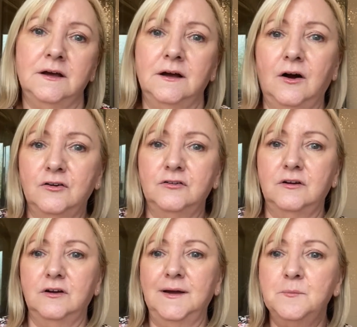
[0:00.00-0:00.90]
on
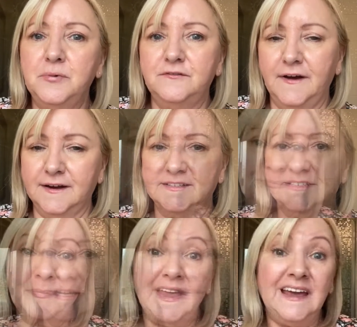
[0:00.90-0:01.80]
imperfect
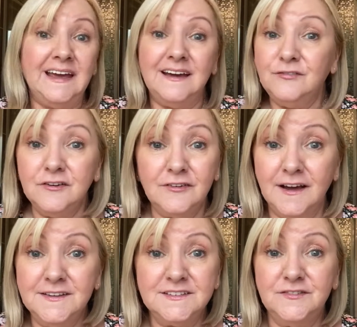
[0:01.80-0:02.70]
skin. If you've
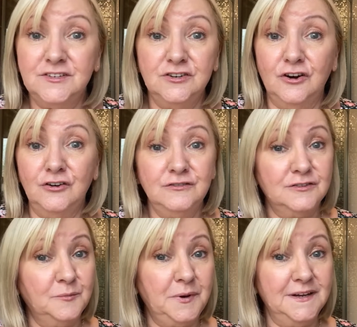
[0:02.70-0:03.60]
liked this video,
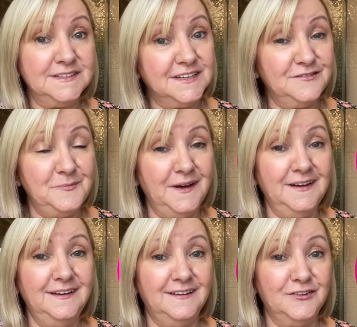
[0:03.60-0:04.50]
please give
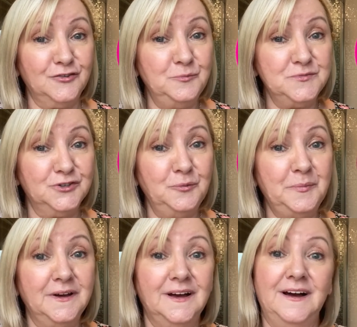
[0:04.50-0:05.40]
me a thumbs up.
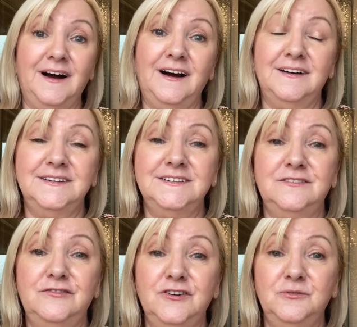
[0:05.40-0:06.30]
And
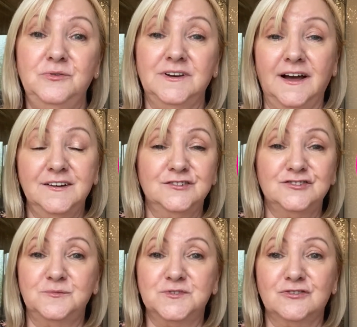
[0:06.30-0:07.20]
if you would like to
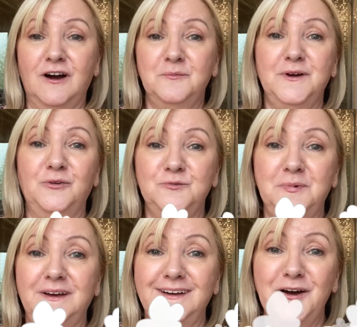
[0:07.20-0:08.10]
subscribe, that would
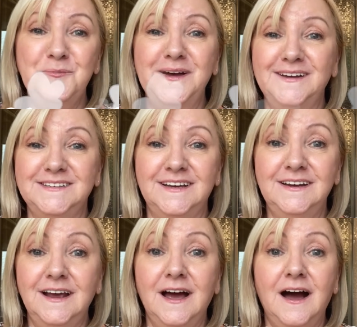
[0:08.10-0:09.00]
be
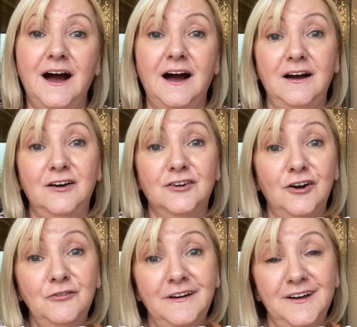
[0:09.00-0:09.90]
amazing.
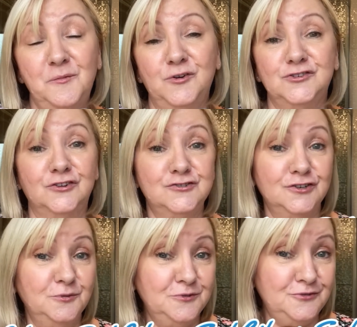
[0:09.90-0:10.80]
Currently I'm on sort of
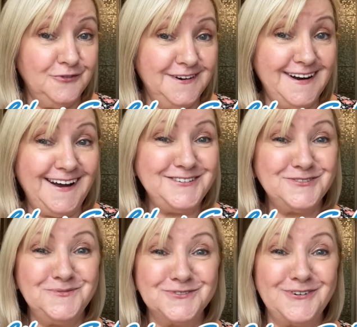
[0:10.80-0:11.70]
209
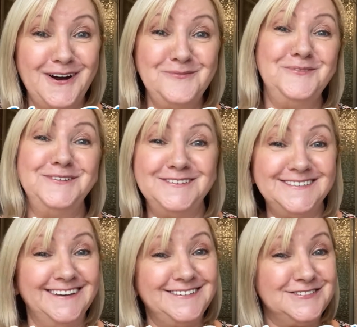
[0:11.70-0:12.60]
subscribers.
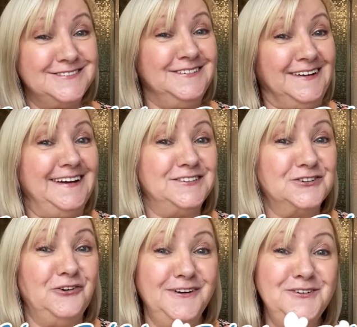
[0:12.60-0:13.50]
It's
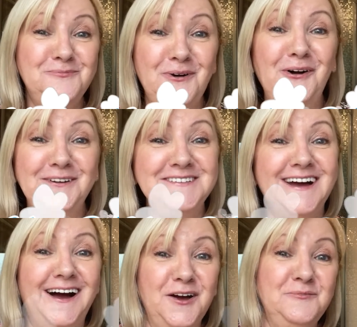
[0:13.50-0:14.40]
going up all the
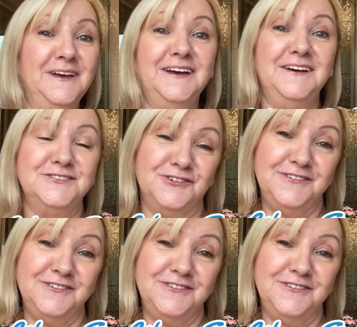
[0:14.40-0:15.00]
time. So